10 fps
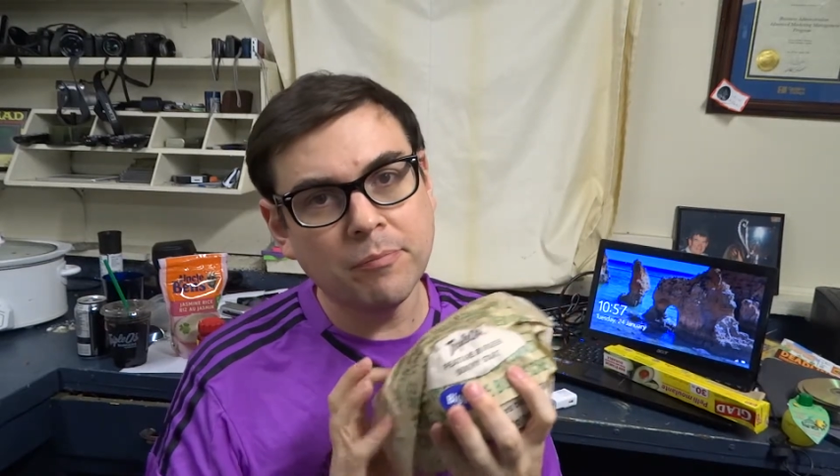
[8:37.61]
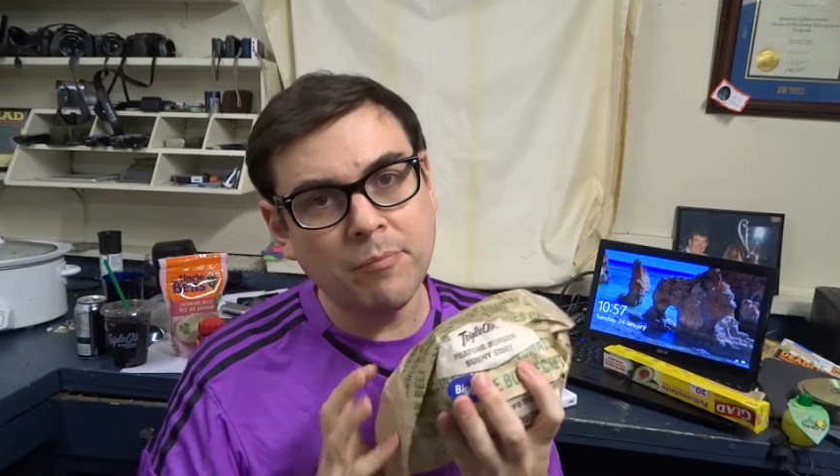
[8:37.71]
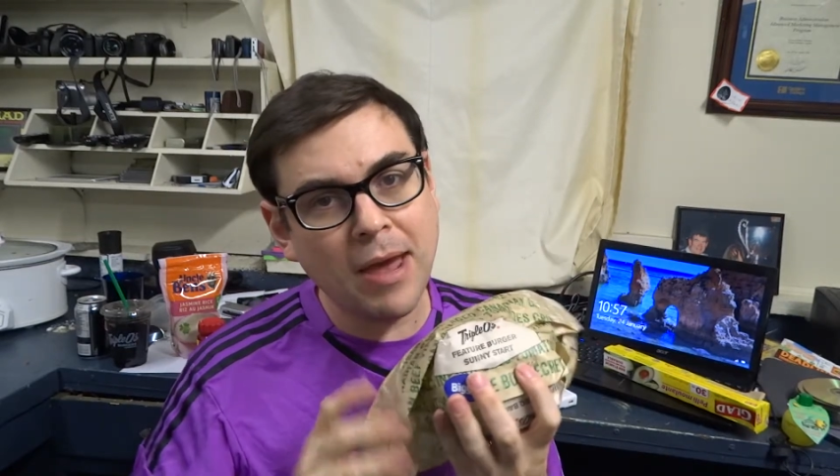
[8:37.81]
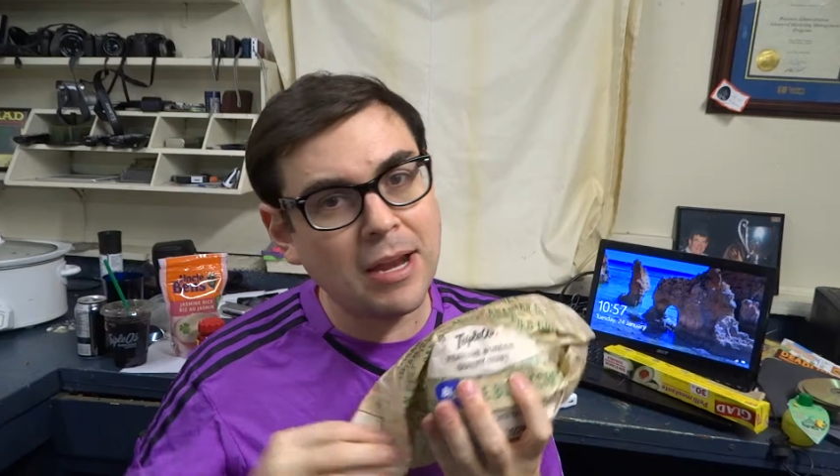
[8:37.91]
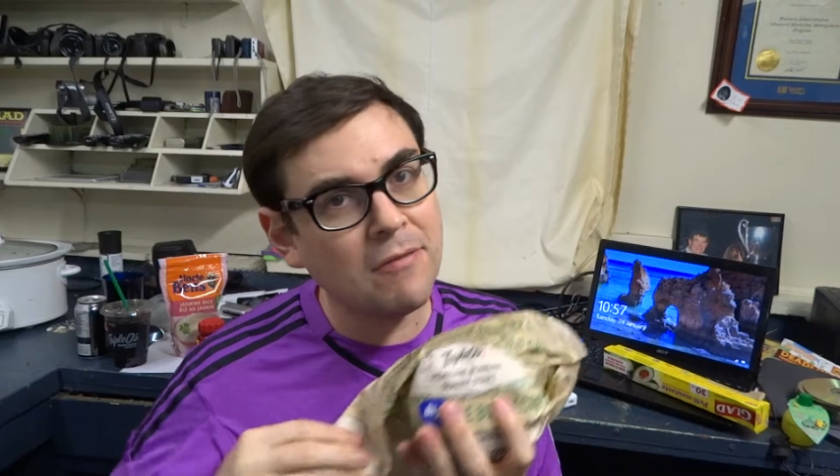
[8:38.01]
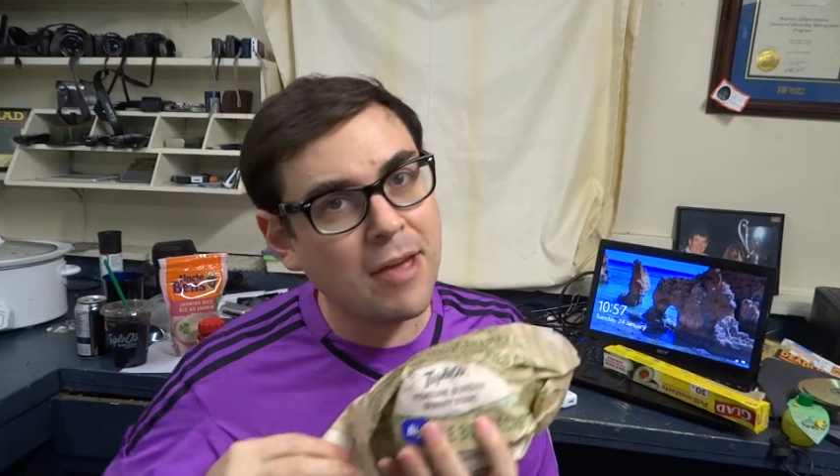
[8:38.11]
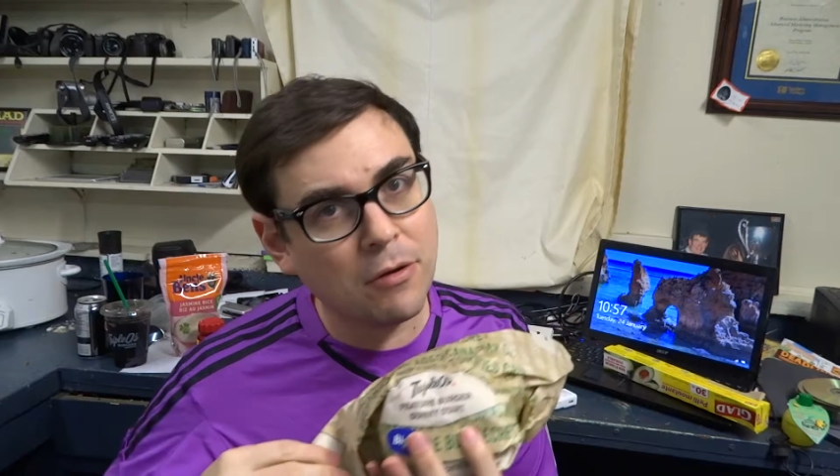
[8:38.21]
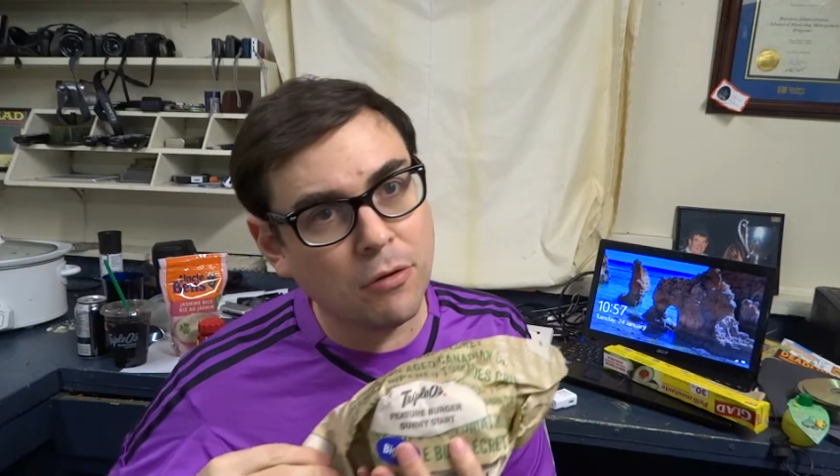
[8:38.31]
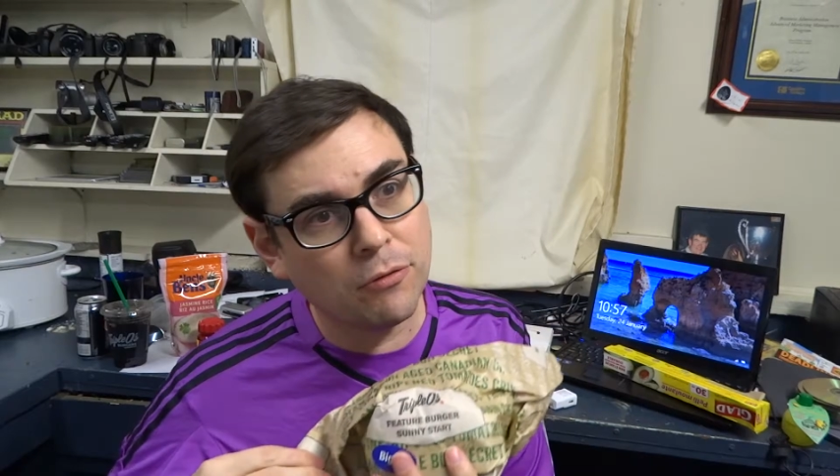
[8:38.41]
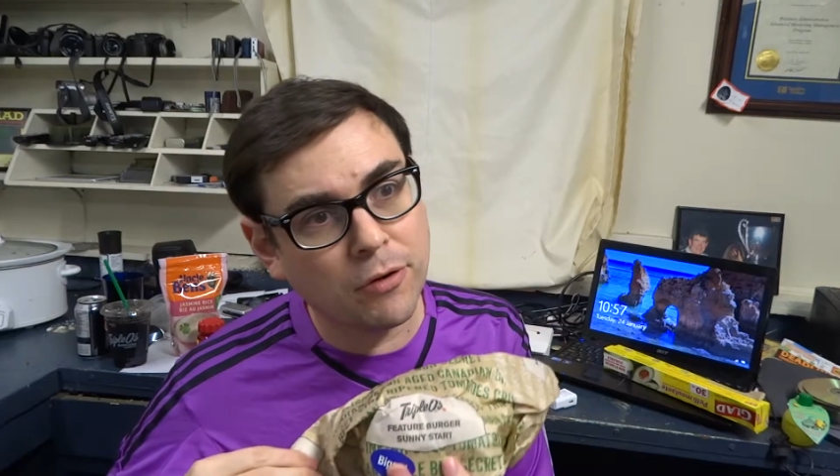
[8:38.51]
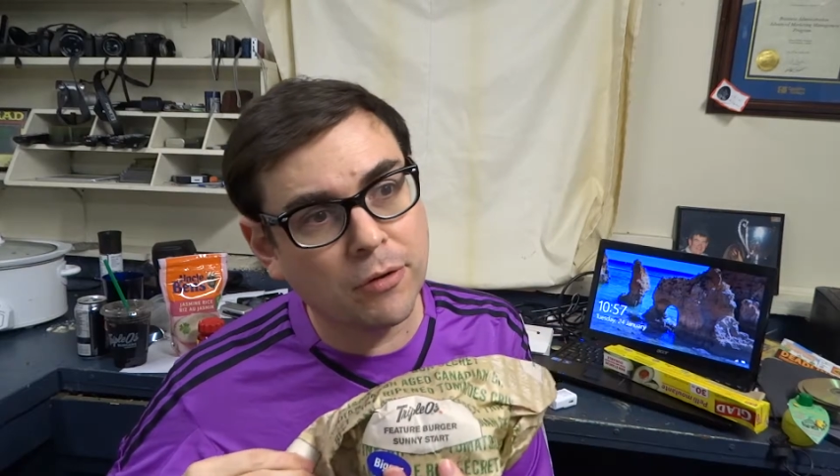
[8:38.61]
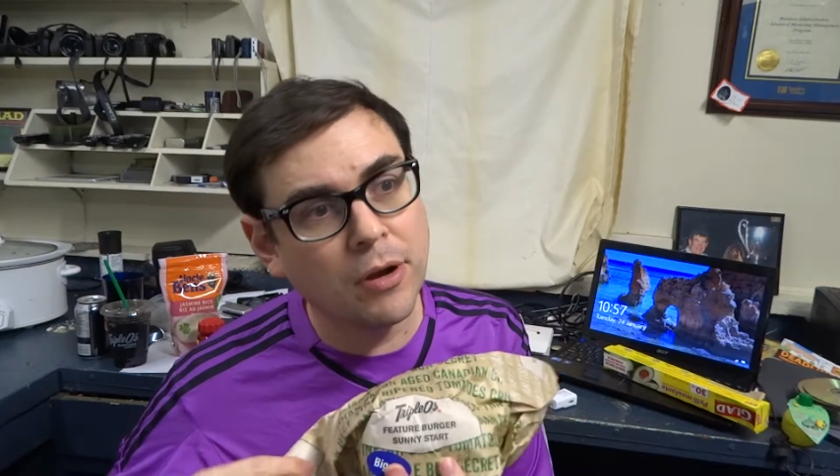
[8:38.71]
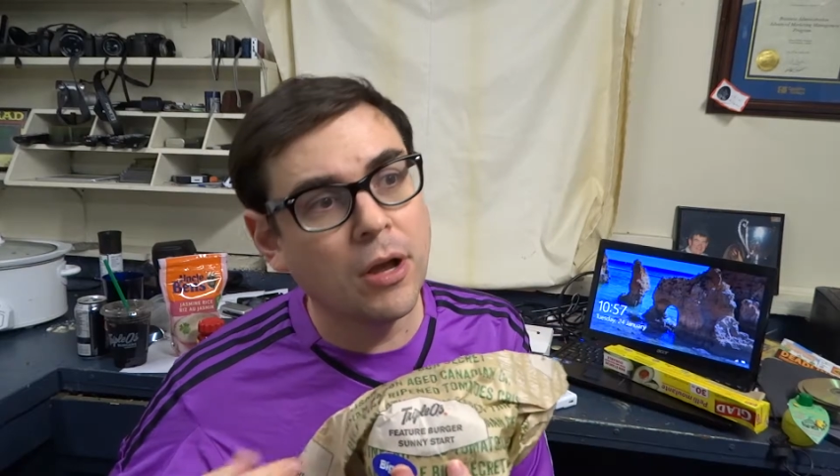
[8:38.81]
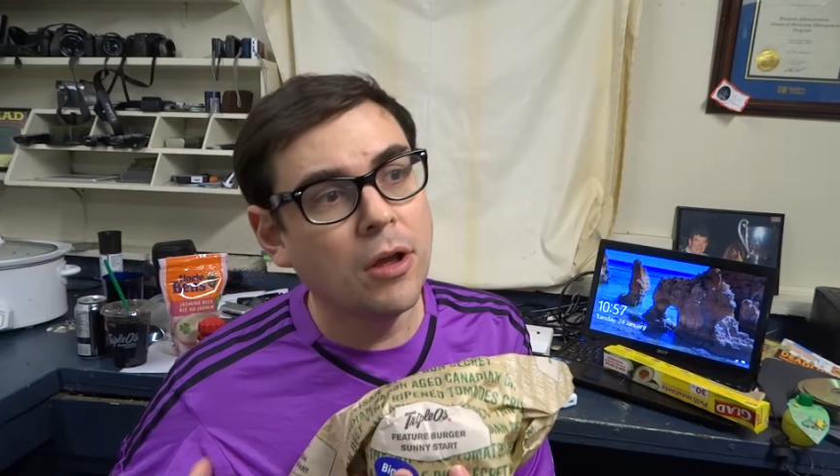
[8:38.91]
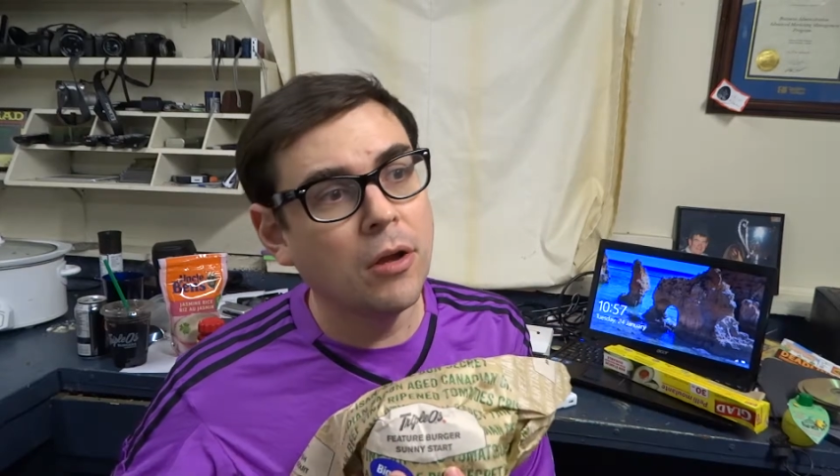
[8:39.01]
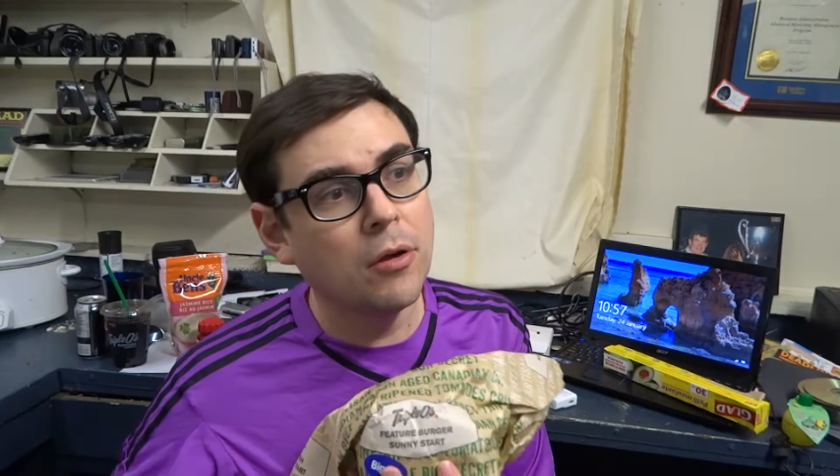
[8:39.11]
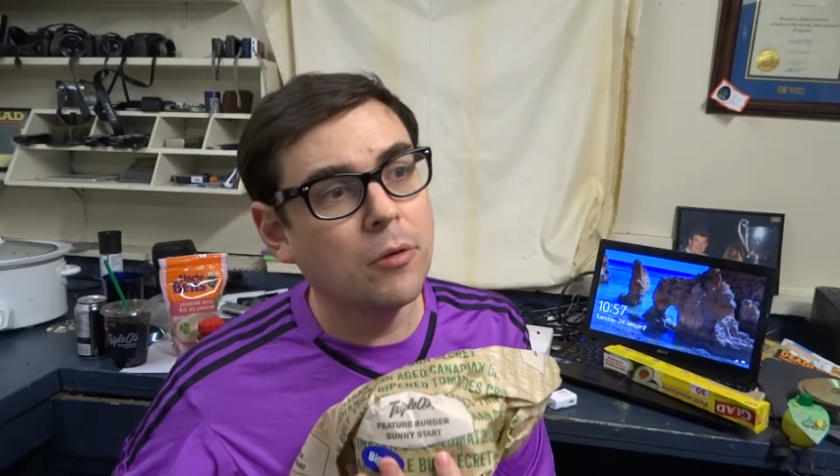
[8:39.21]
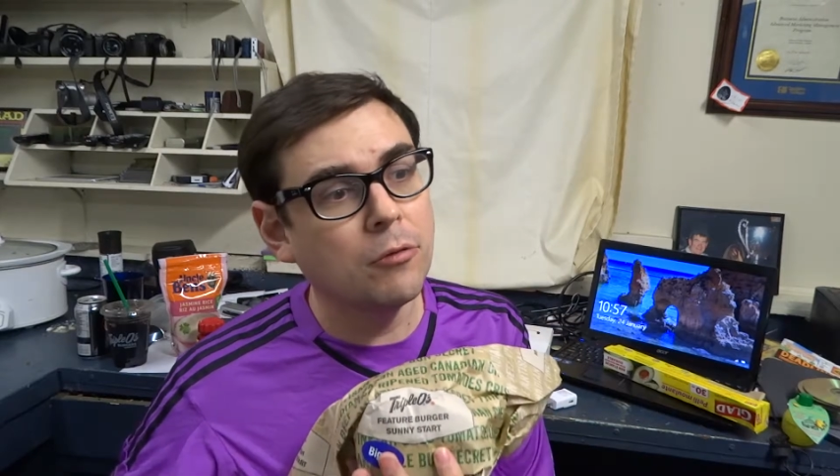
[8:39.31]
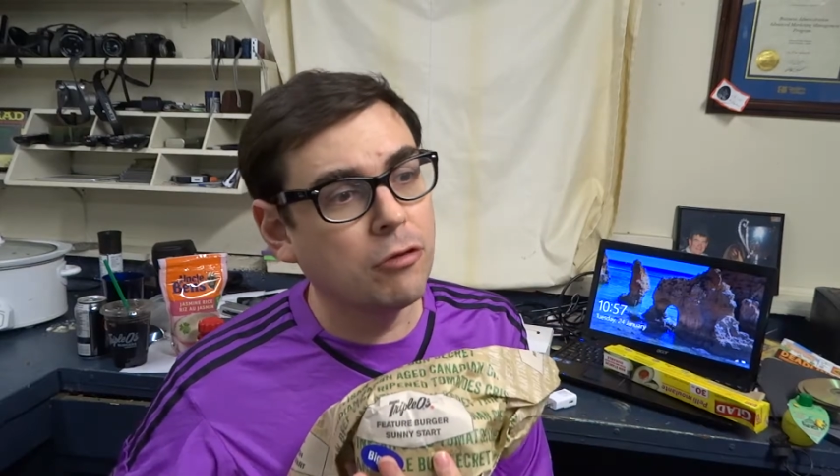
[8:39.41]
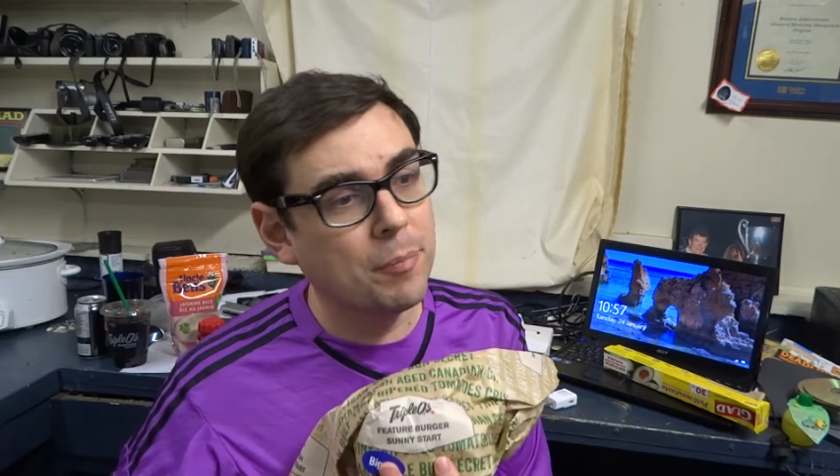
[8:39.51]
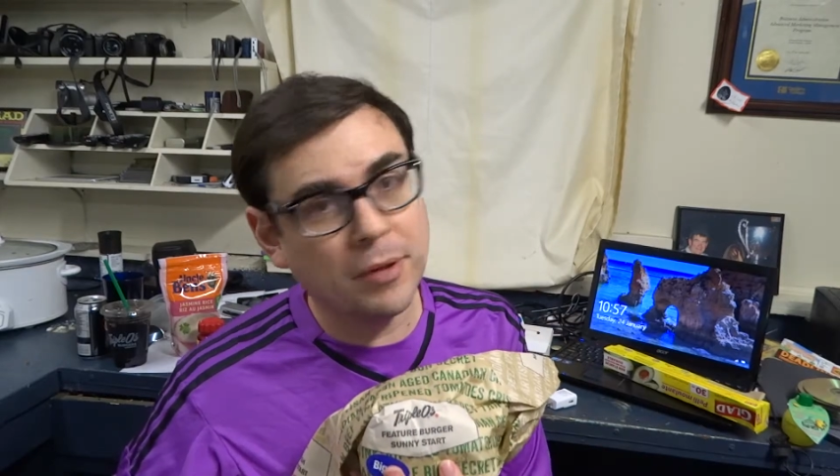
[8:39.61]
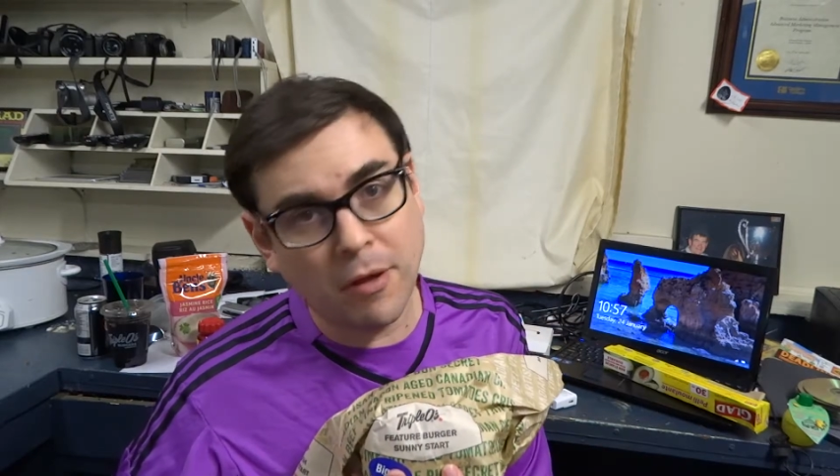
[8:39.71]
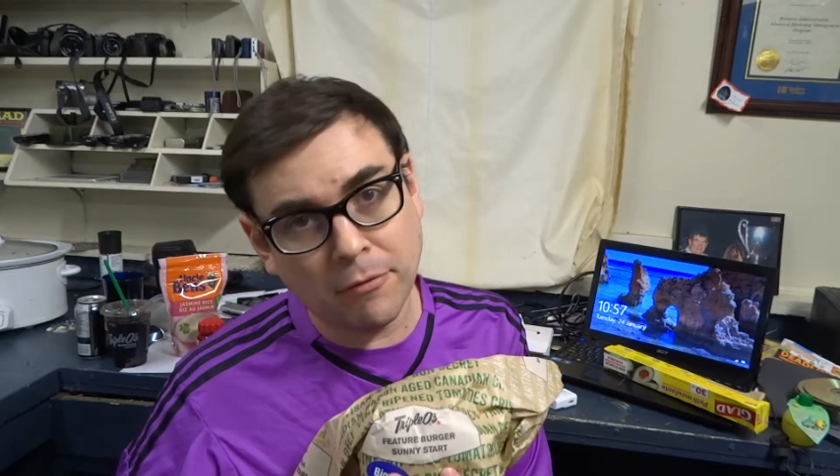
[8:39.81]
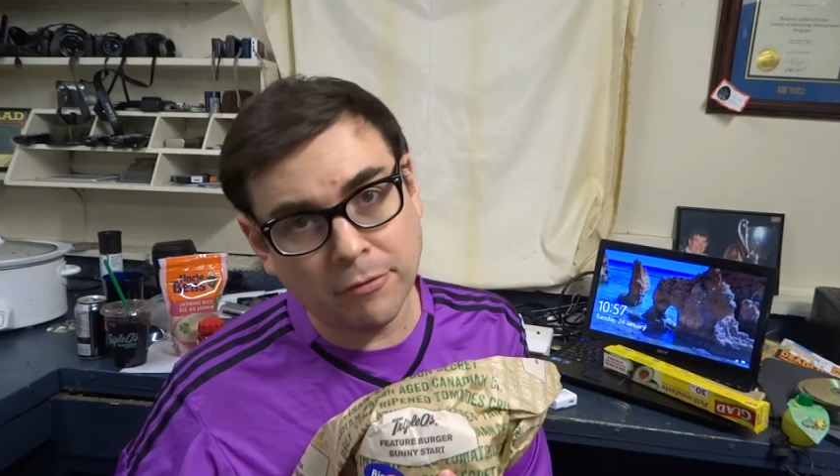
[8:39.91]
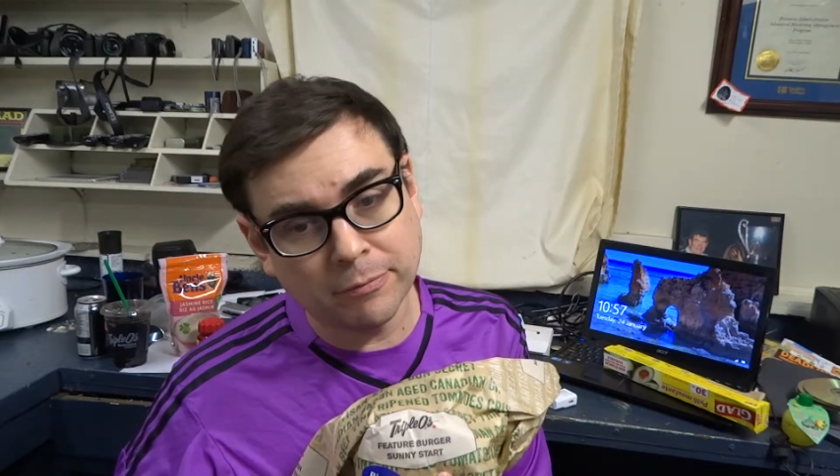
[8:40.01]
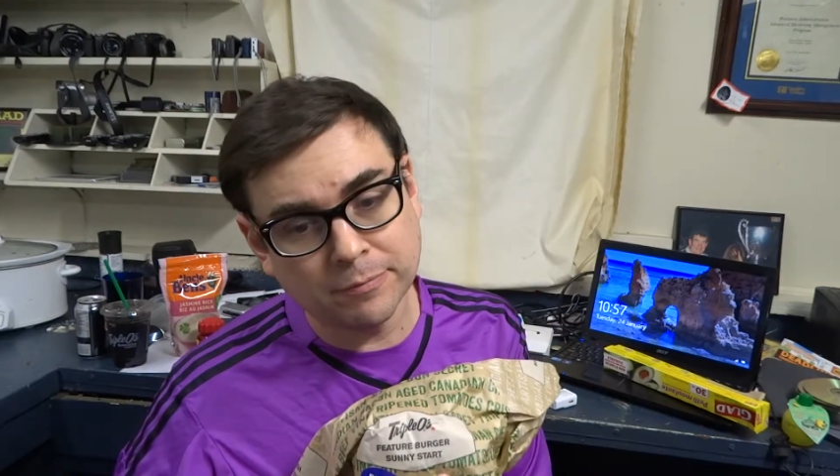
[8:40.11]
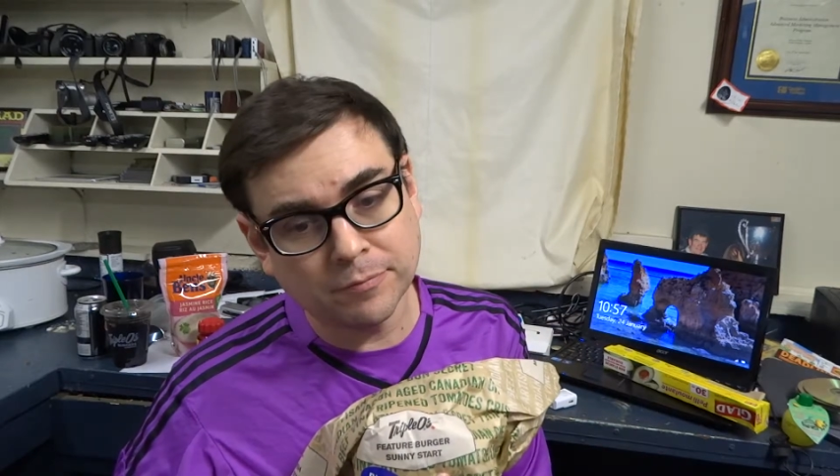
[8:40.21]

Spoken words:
Made in Vancouver Triple O's.